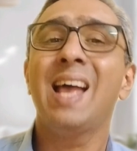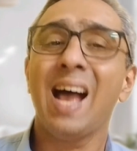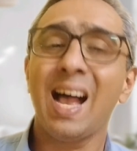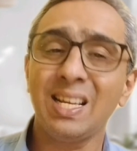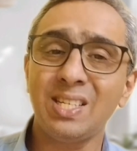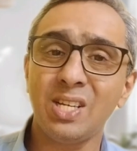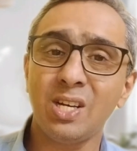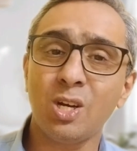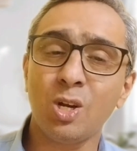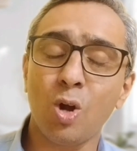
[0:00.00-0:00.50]

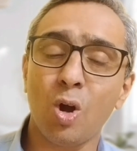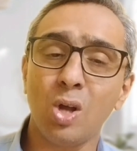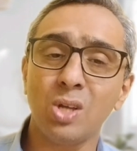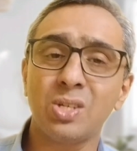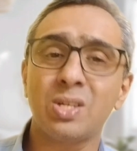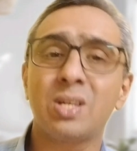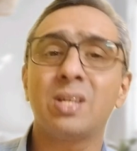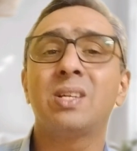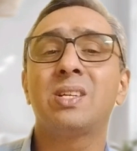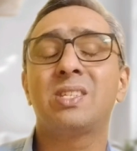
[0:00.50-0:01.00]
as it
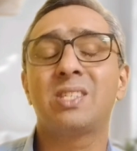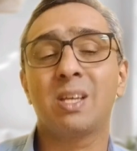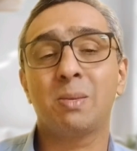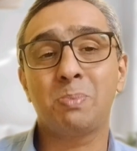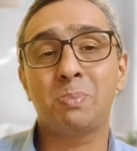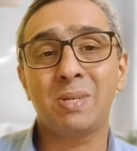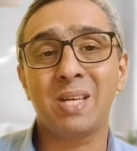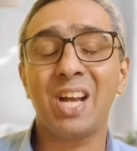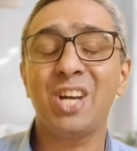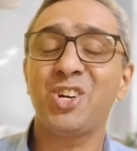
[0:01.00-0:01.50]
caused
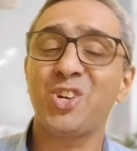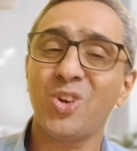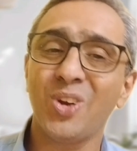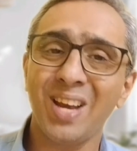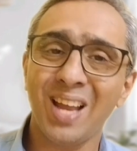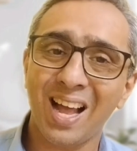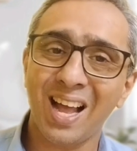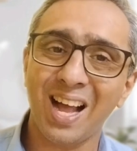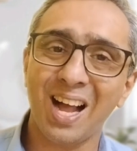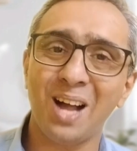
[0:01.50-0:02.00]

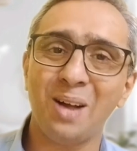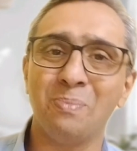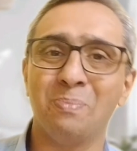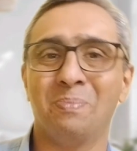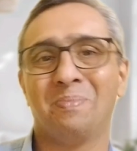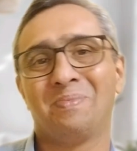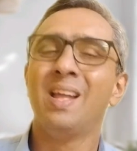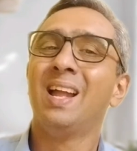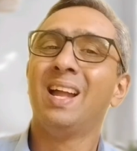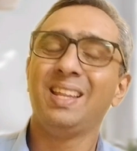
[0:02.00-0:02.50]
substantial
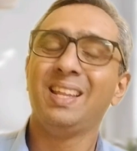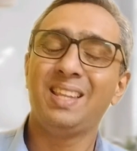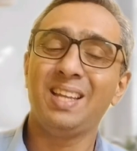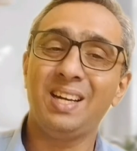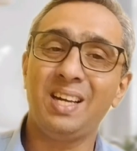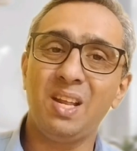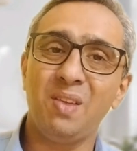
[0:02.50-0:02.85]
harm. The